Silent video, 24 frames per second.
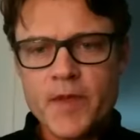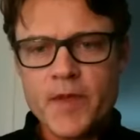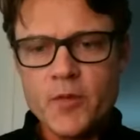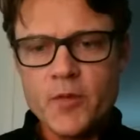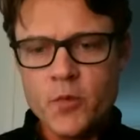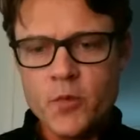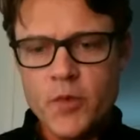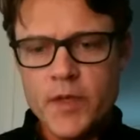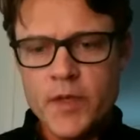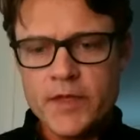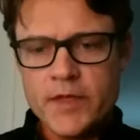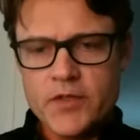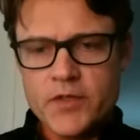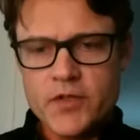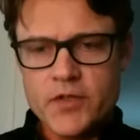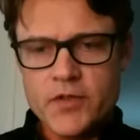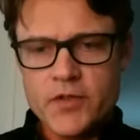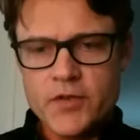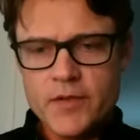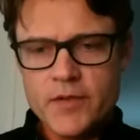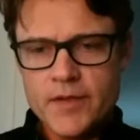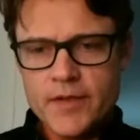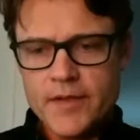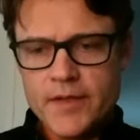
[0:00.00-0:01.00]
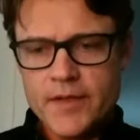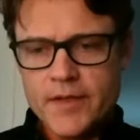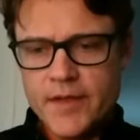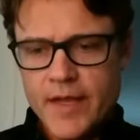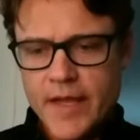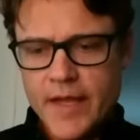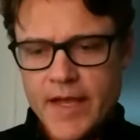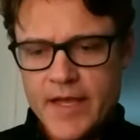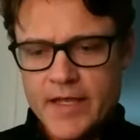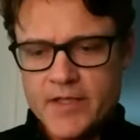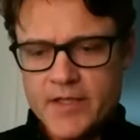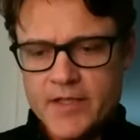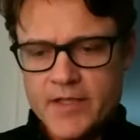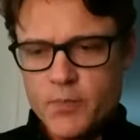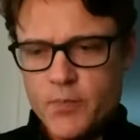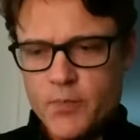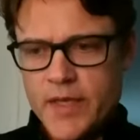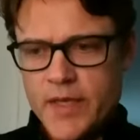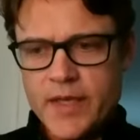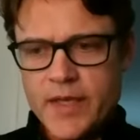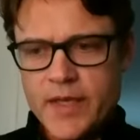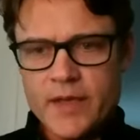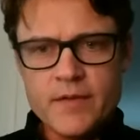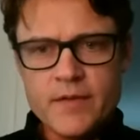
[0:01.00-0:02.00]
which has
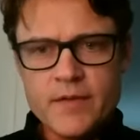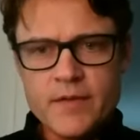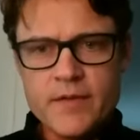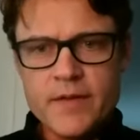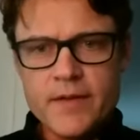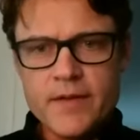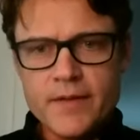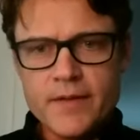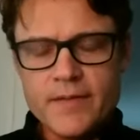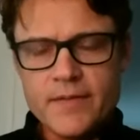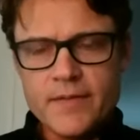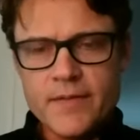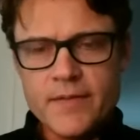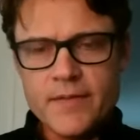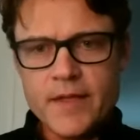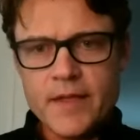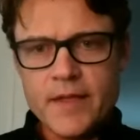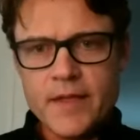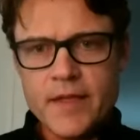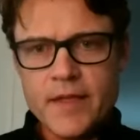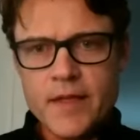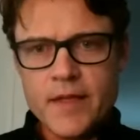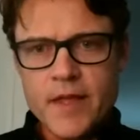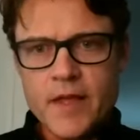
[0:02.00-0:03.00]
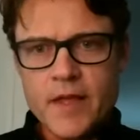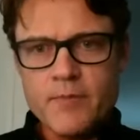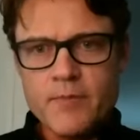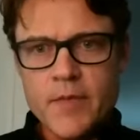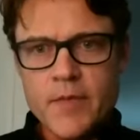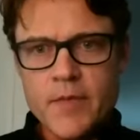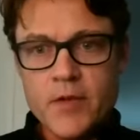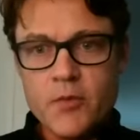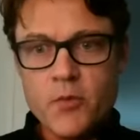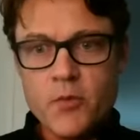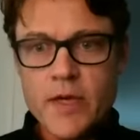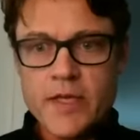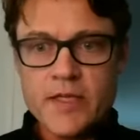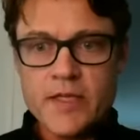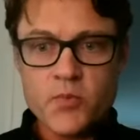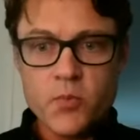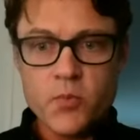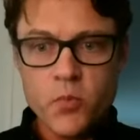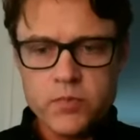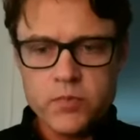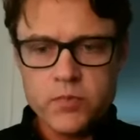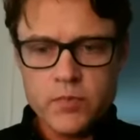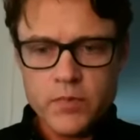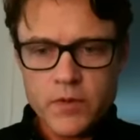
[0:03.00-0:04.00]
been in many ways
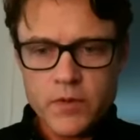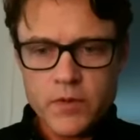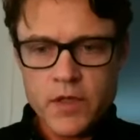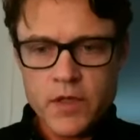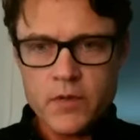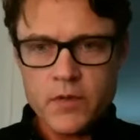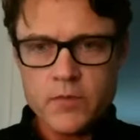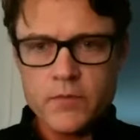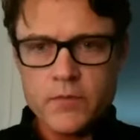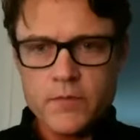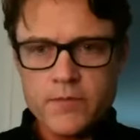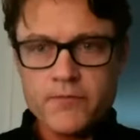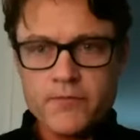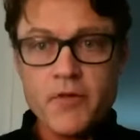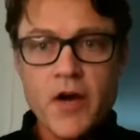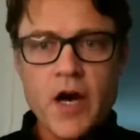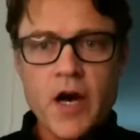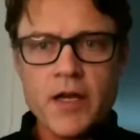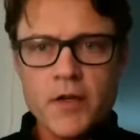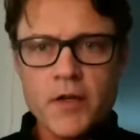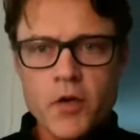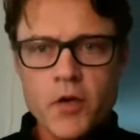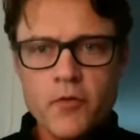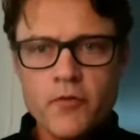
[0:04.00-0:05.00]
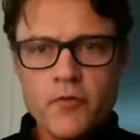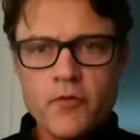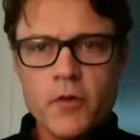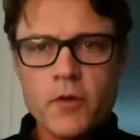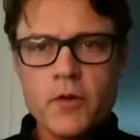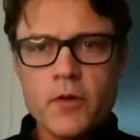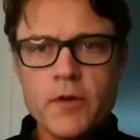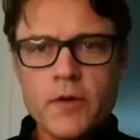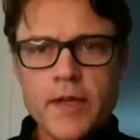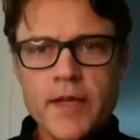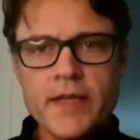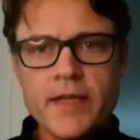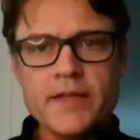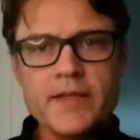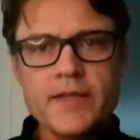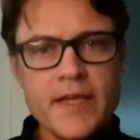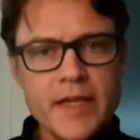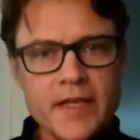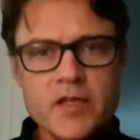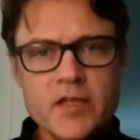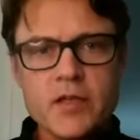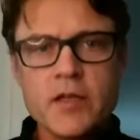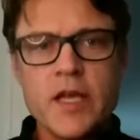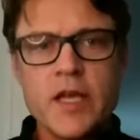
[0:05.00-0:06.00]
fought over and
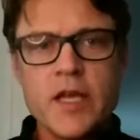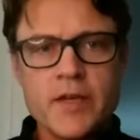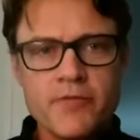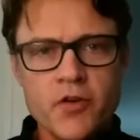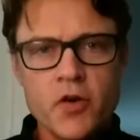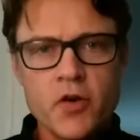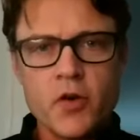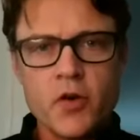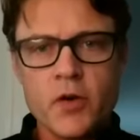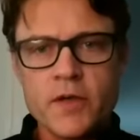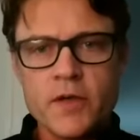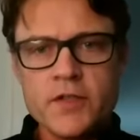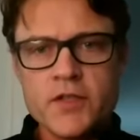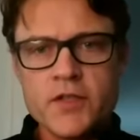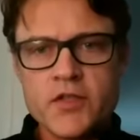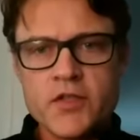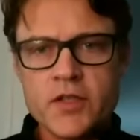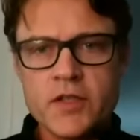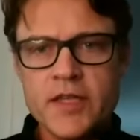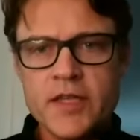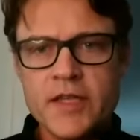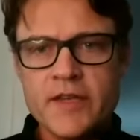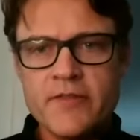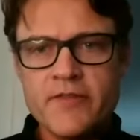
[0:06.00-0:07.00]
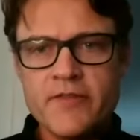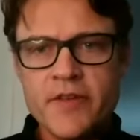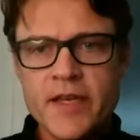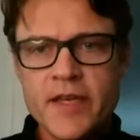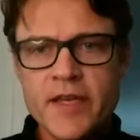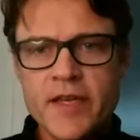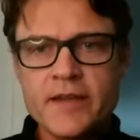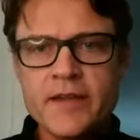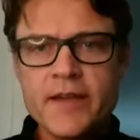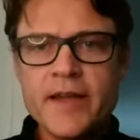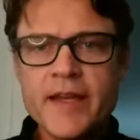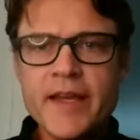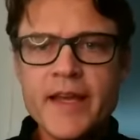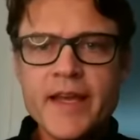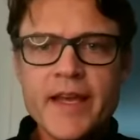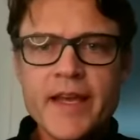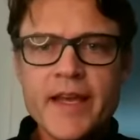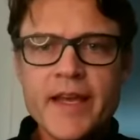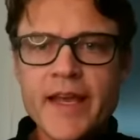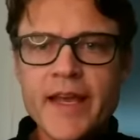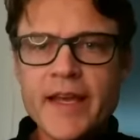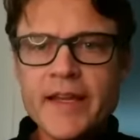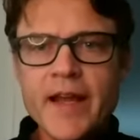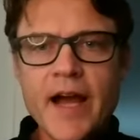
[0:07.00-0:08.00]
takes a lot of courage to live in.
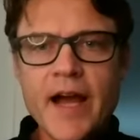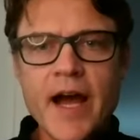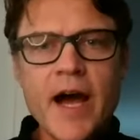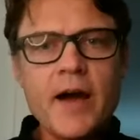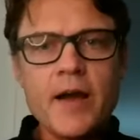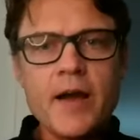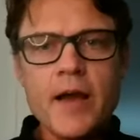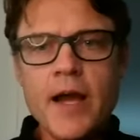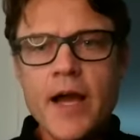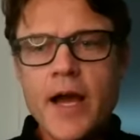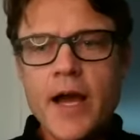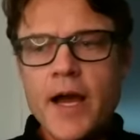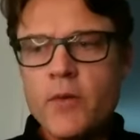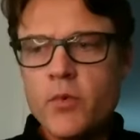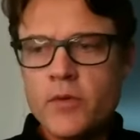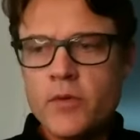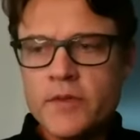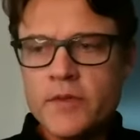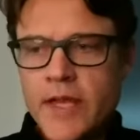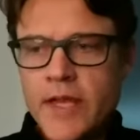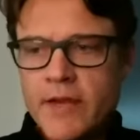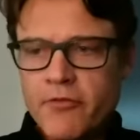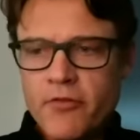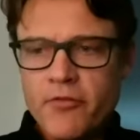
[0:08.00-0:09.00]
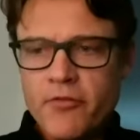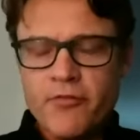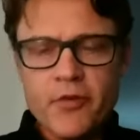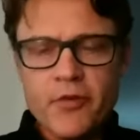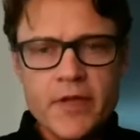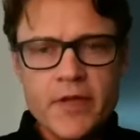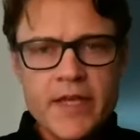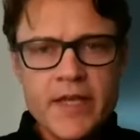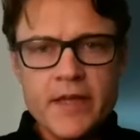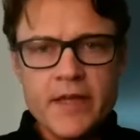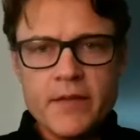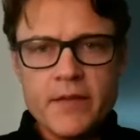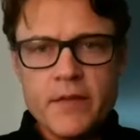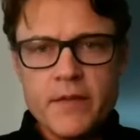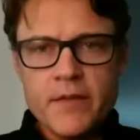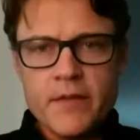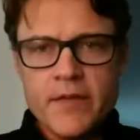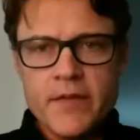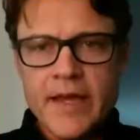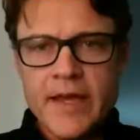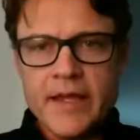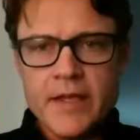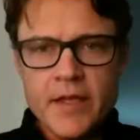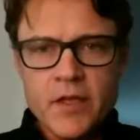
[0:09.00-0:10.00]
And I will never forget
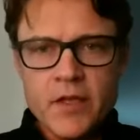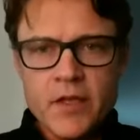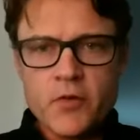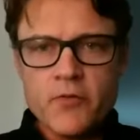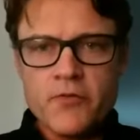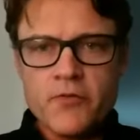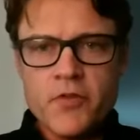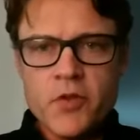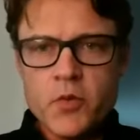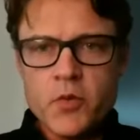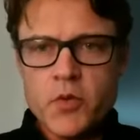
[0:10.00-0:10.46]
that interview